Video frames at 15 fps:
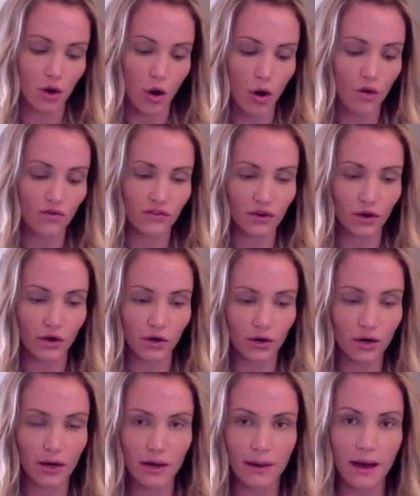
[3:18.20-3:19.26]

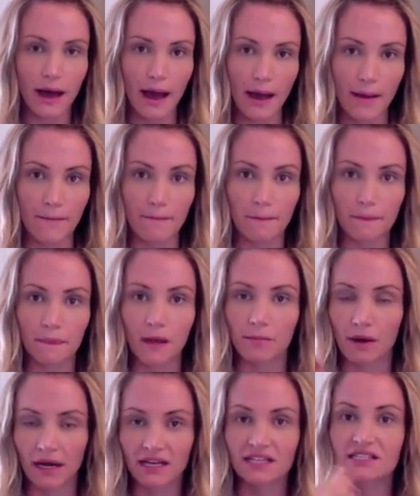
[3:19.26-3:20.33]
over
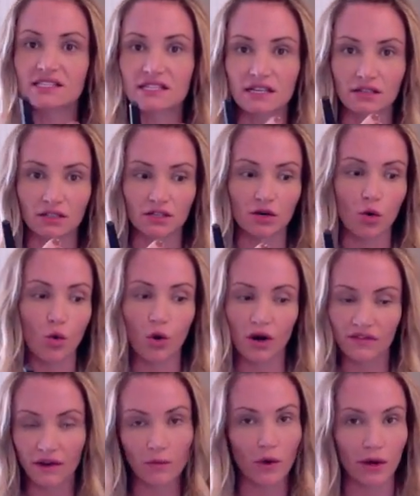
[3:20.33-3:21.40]
my concealer, or
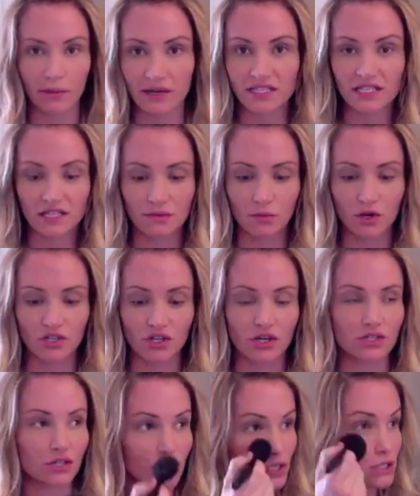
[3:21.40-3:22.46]
if I'm wearing my tinted
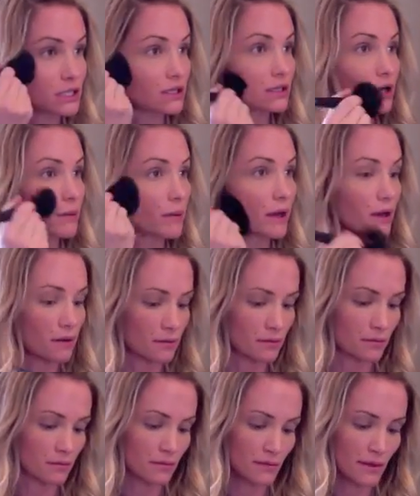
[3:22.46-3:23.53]
moisturizer, just a little bit.
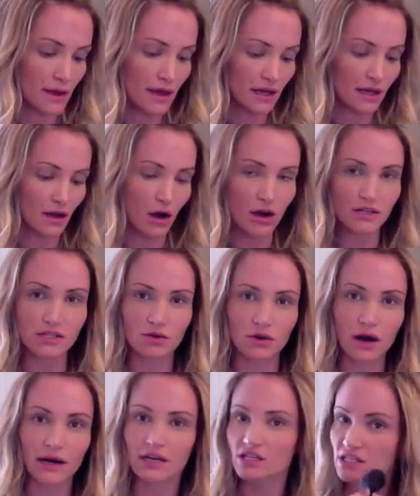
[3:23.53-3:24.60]
It also
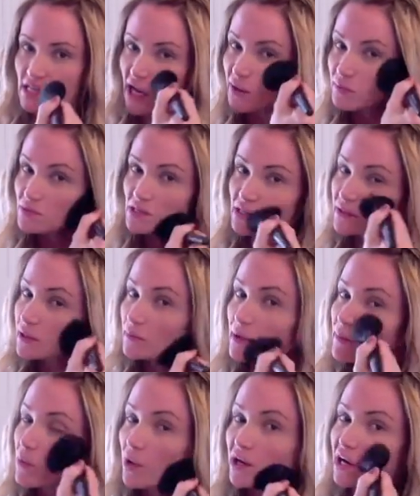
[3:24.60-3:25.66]
kind of just helps a little
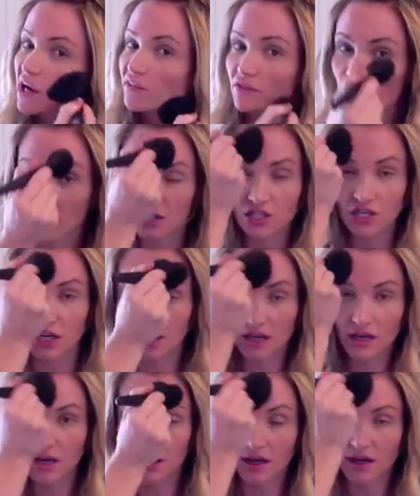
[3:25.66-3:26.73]
bit more coverage
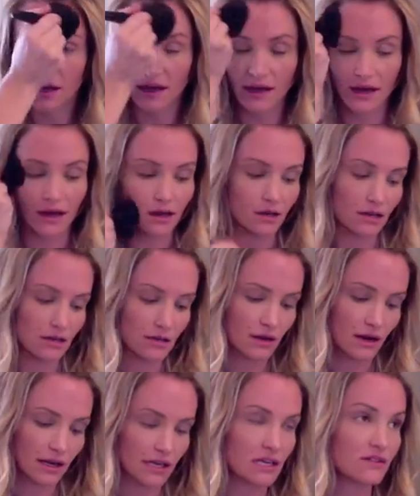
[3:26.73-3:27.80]
and
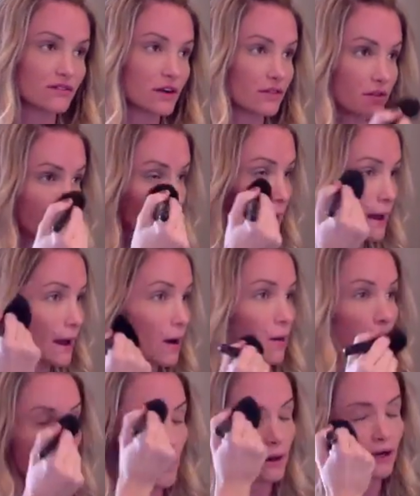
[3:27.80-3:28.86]
kind of even everything out.
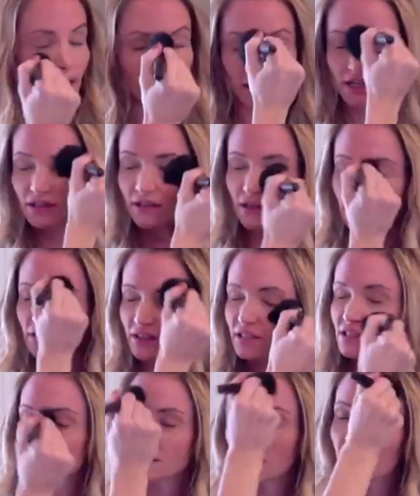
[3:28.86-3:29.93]
And I literally
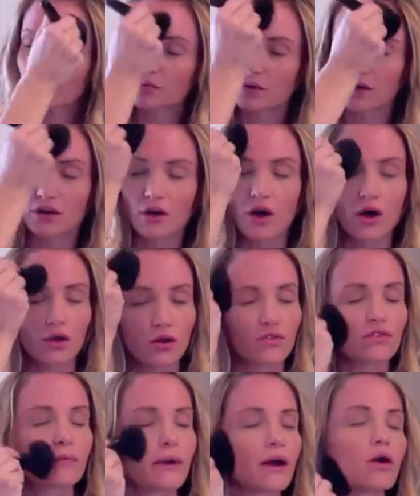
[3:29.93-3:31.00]
just kind of put it all
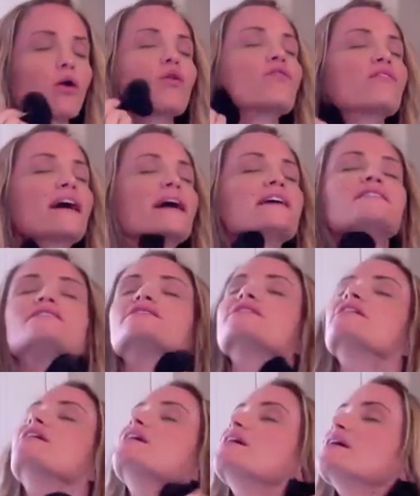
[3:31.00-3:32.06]
over my whole face.
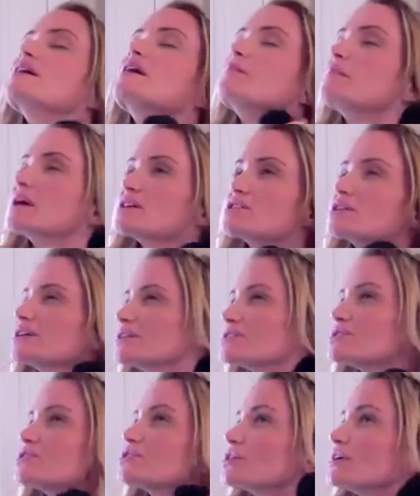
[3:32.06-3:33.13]
Make sure you
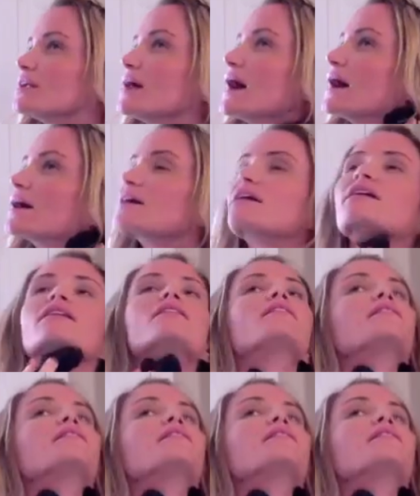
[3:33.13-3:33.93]
do your neck